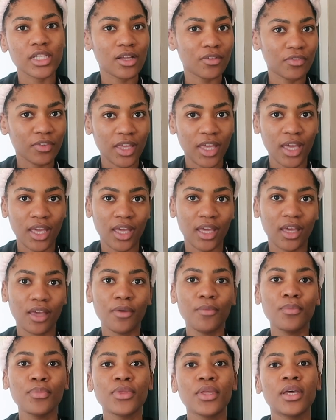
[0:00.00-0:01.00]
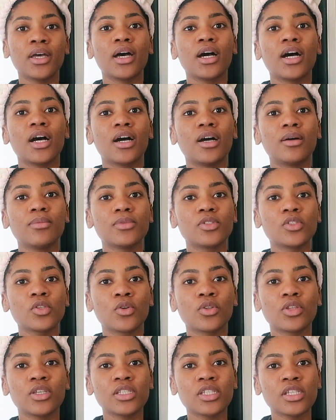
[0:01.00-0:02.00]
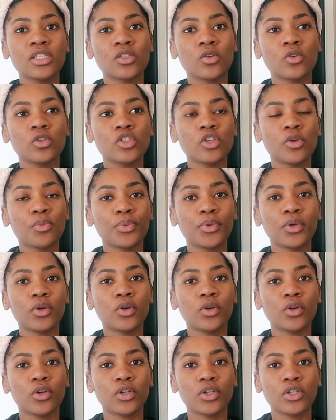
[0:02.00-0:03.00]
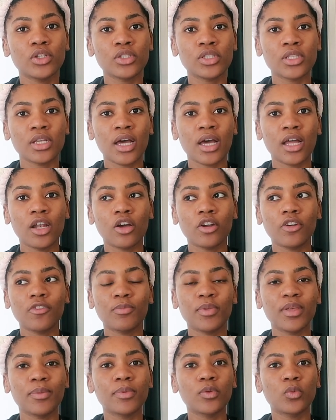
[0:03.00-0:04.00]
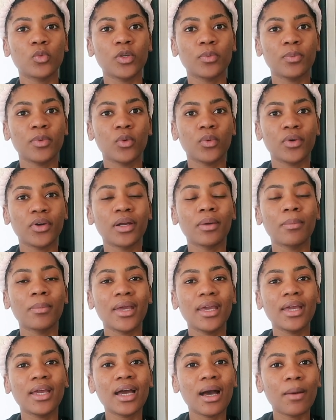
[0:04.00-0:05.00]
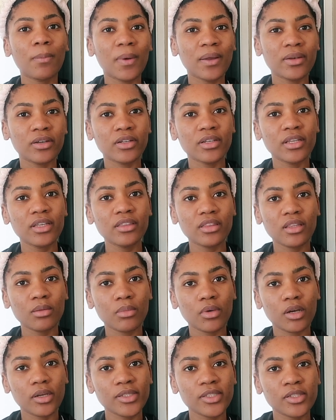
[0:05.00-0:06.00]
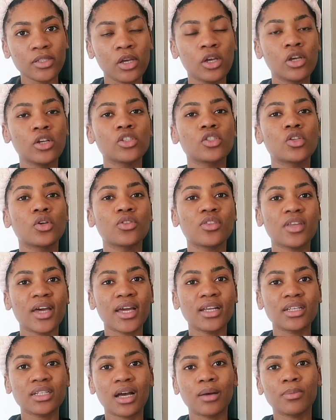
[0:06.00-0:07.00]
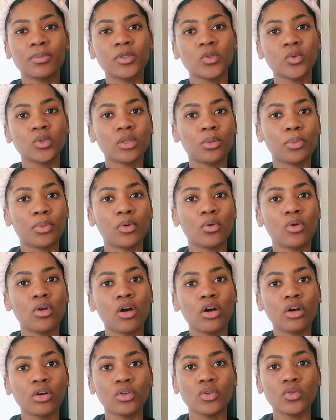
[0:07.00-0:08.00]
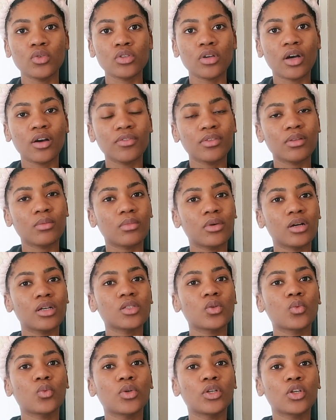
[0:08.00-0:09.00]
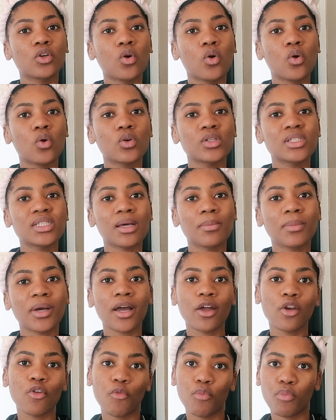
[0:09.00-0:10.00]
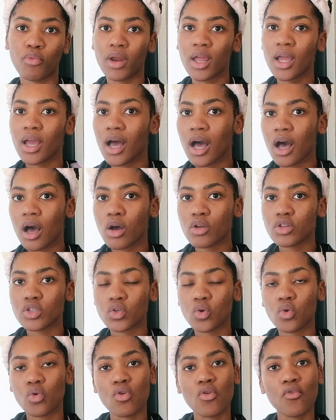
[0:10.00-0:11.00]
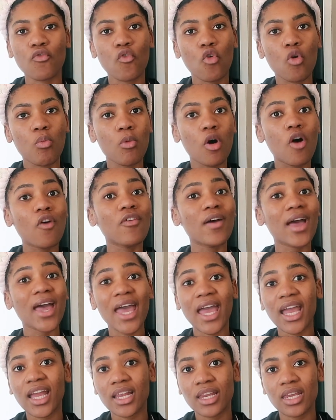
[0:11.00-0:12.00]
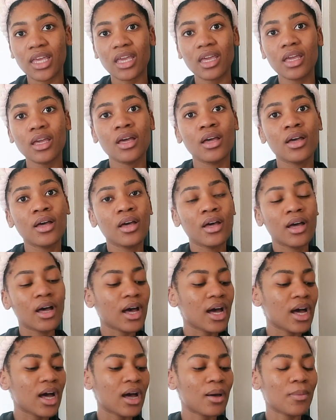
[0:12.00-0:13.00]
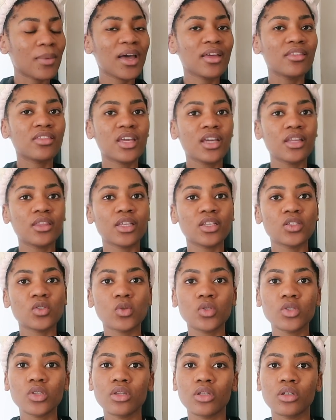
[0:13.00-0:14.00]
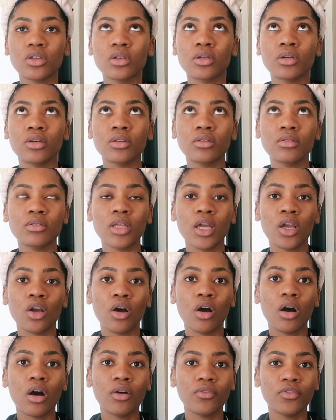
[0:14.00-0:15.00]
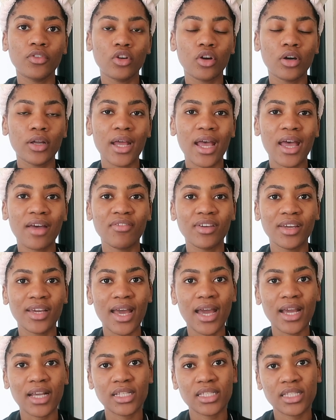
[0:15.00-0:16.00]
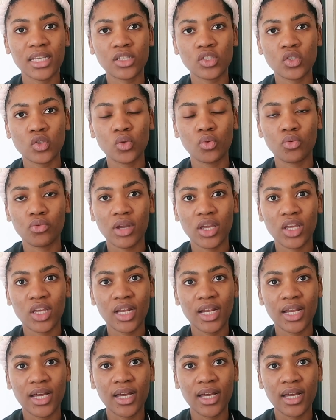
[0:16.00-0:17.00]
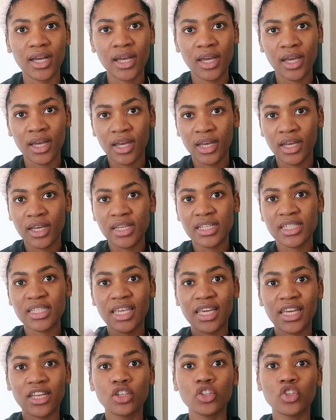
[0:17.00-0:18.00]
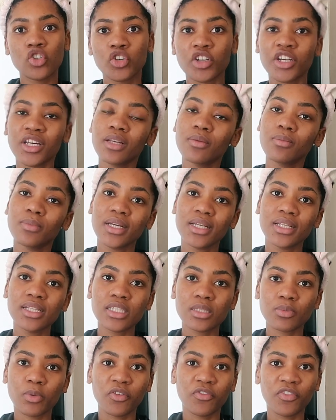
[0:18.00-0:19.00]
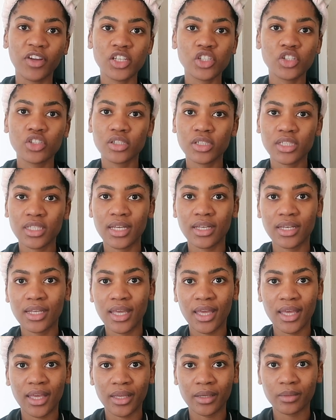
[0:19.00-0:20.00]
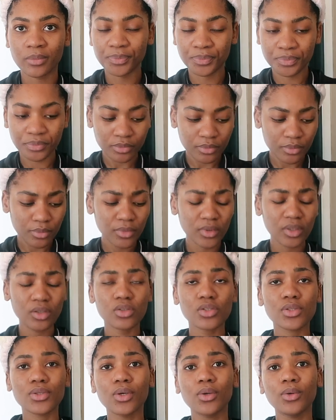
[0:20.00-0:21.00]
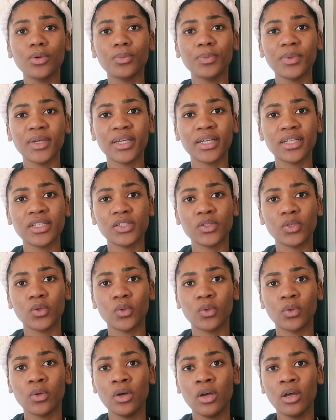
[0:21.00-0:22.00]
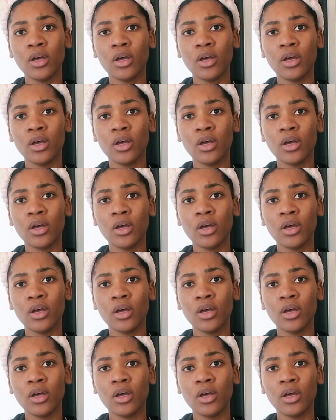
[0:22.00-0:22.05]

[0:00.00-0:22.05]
self-care. So this is also because a lot of people would be wearing makeup underneath the mask, so that coupled with the prolonged use of the mask would cause some kind of breakout or form of acne. I think there's also the thing of not having access to regular skin treatments, professional skincare. So be it your